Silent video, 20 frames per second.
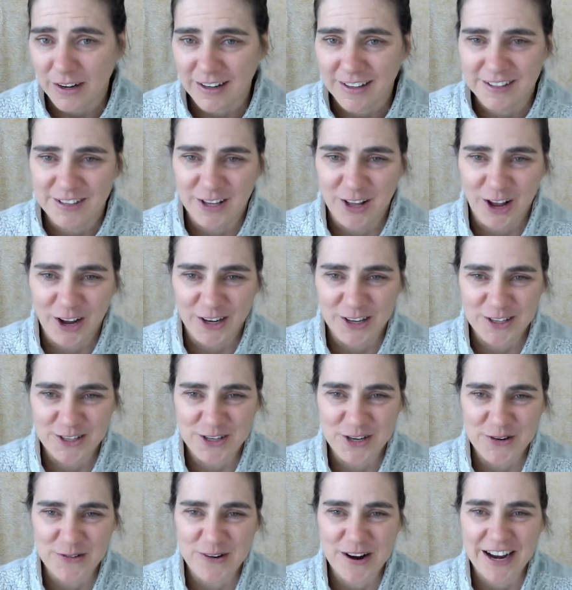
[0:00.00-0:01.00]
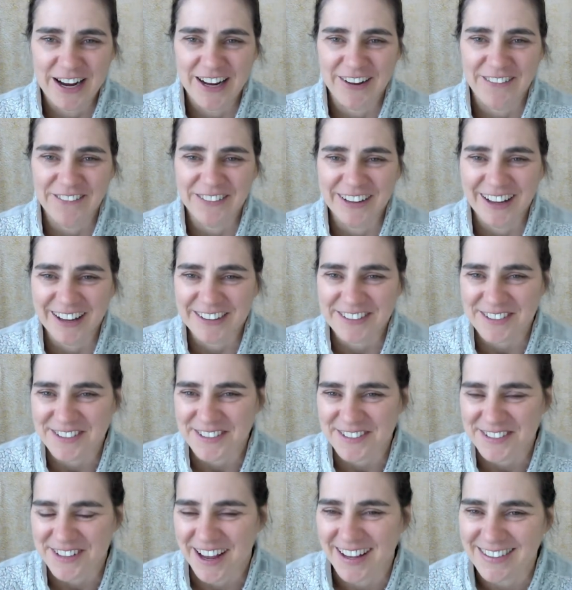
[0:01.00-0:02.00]
As long as you wake up and
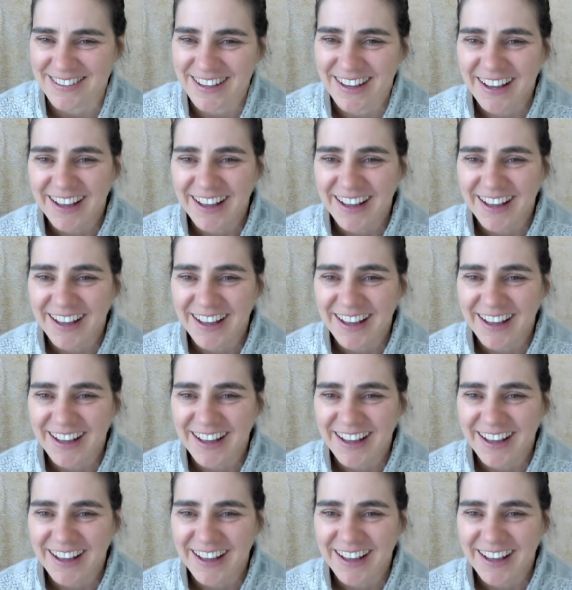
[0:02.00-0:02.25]
exercise,